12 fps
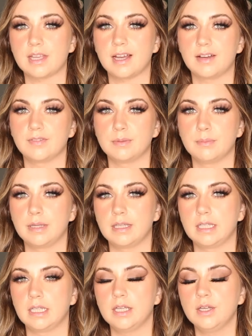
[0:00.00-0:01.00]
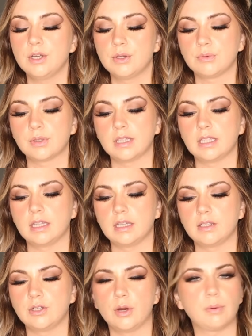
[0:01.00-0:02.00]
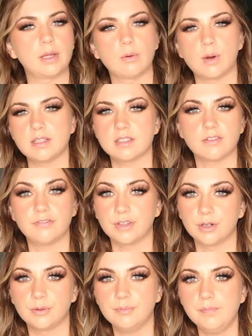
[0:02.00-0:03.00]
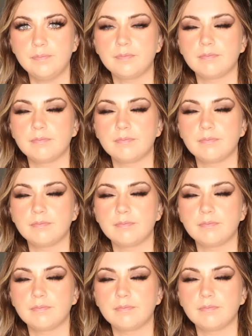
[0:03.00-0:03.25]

I haven't been really knowing what to film.